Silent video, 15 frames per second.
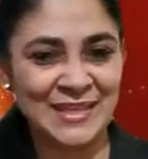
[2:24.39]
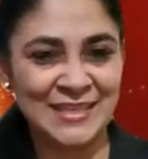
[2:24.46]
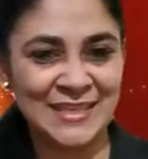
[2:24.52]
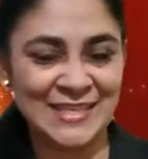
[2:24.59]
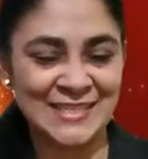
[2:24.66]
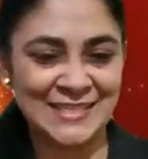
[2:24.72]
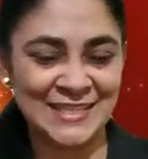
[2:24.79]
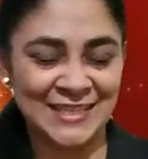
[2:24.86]

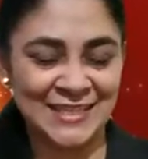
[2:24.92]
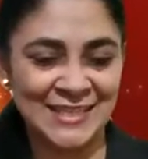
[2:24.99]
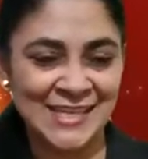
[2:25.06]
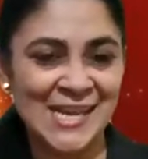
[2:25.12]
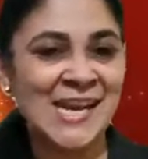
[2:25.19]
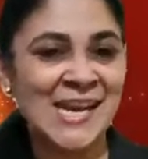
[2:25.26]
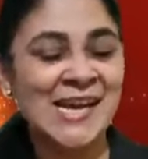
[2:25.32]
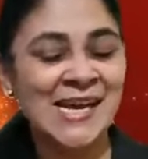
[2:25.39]
Yes, sir.
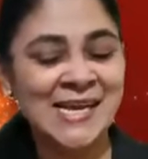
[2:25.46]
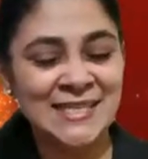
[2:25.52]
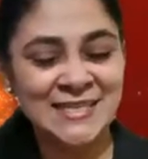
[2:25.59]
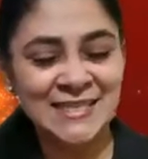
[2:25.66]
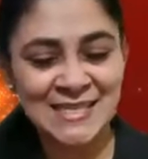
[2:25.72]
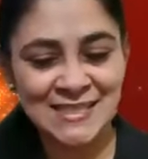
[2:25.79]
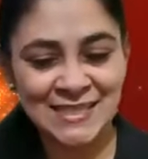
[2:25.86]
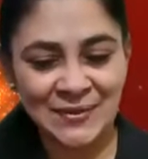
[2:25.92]

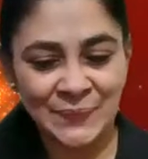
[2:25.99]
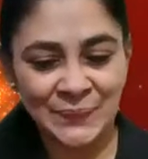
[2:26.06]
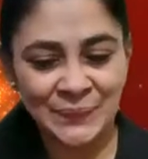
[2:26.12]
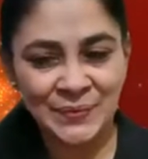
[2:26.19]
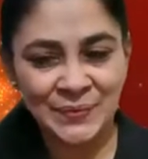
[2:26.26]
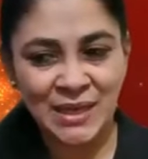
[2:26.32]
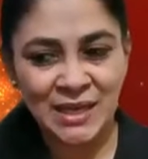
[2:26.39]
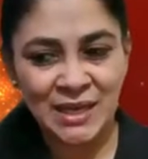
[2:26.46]
Dear sir.
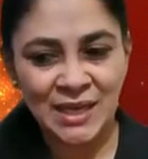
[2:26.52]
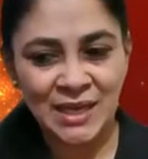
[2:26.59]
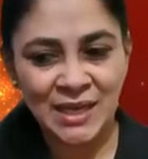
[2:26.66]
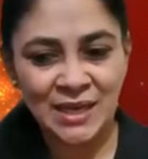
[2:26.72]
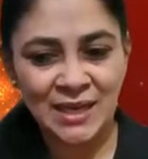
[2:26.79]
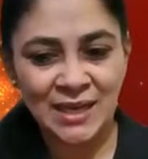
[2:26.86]
Thank you.